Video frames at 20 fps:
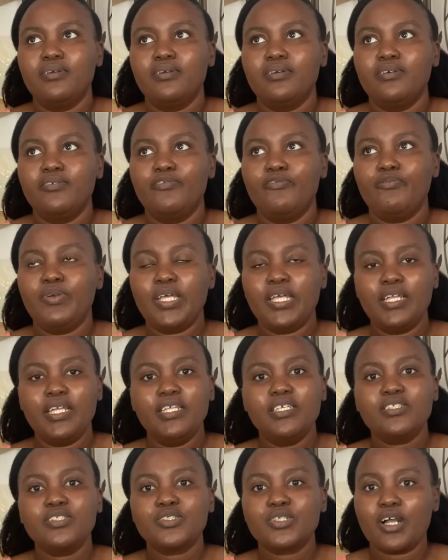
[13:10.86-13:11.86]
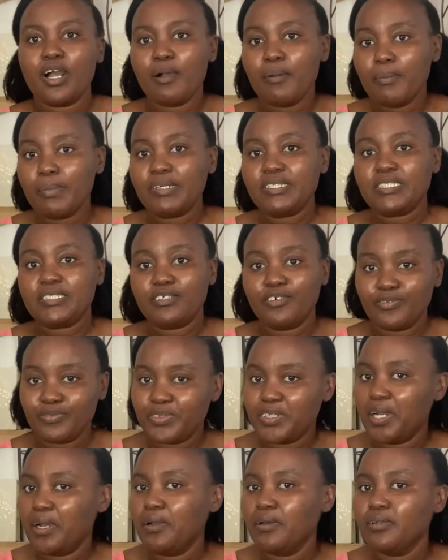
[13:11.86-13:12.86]
failing to calm myself
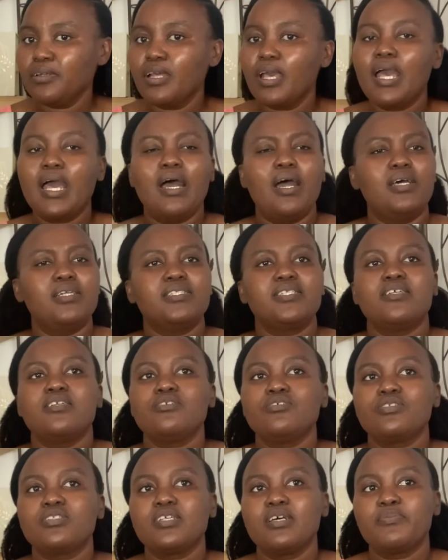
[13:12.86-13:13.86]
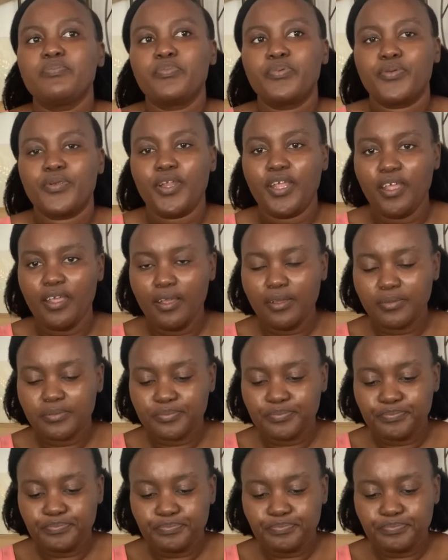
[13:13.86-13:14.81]
down, I decided to start praying.